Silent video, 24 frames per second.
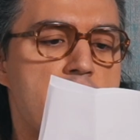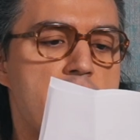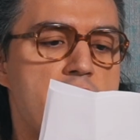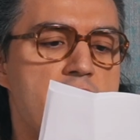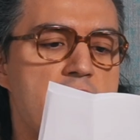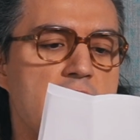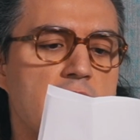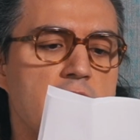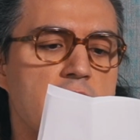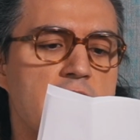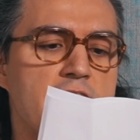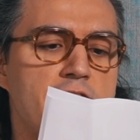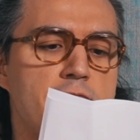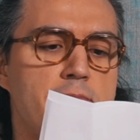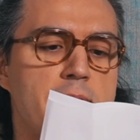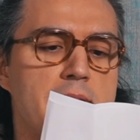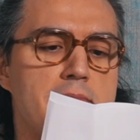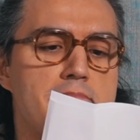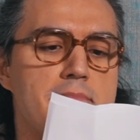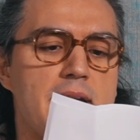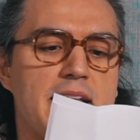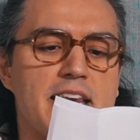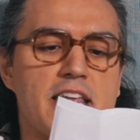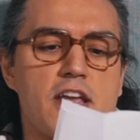There have
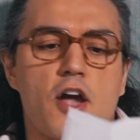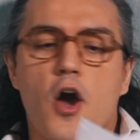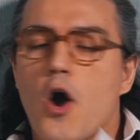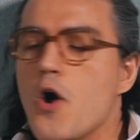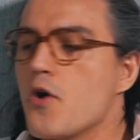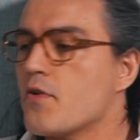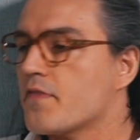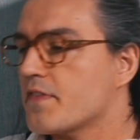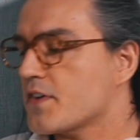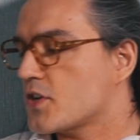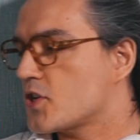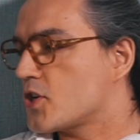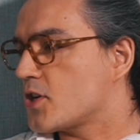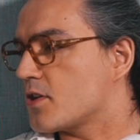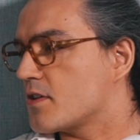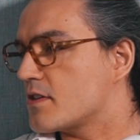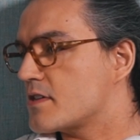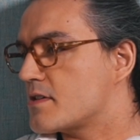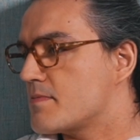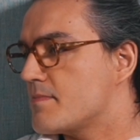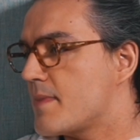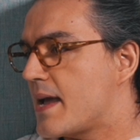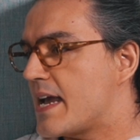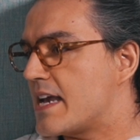been many
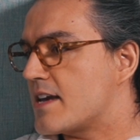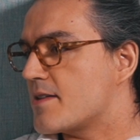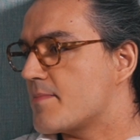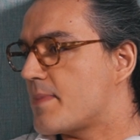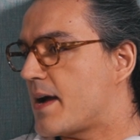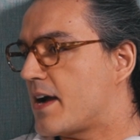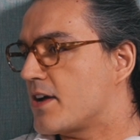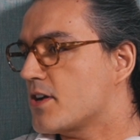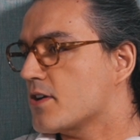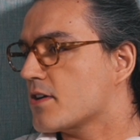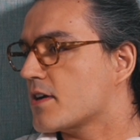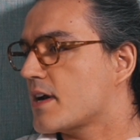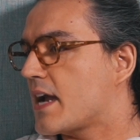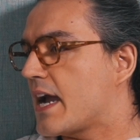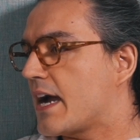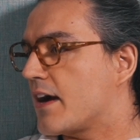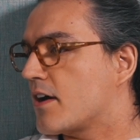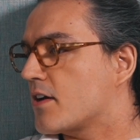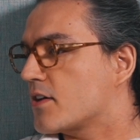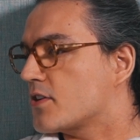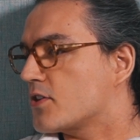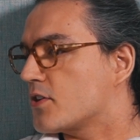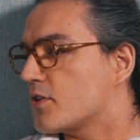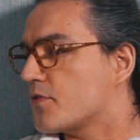overtures made about your
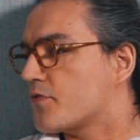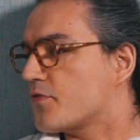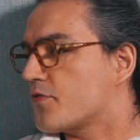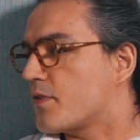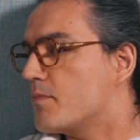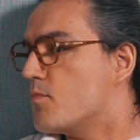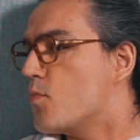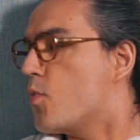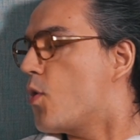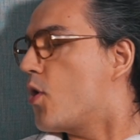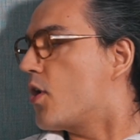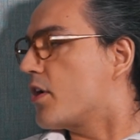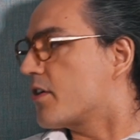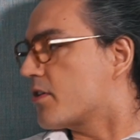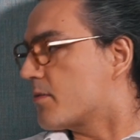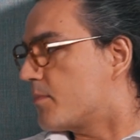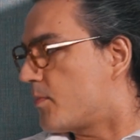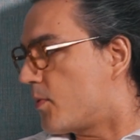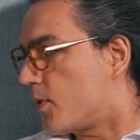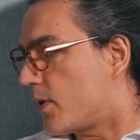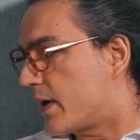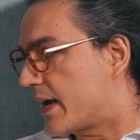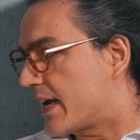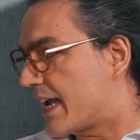character from
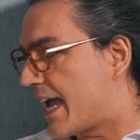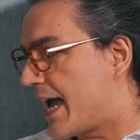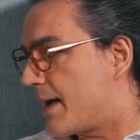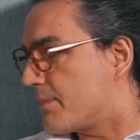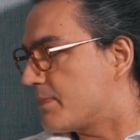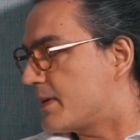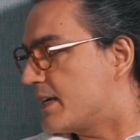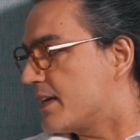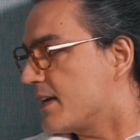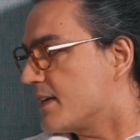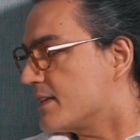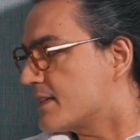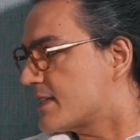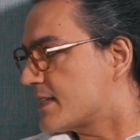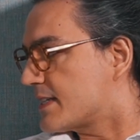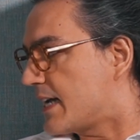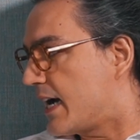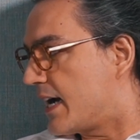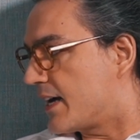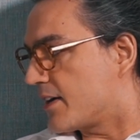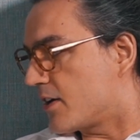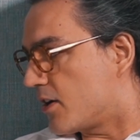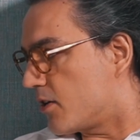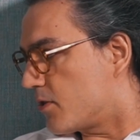Waterboy, Captain
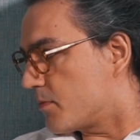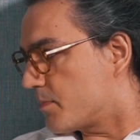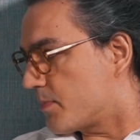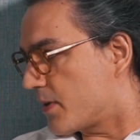Insano,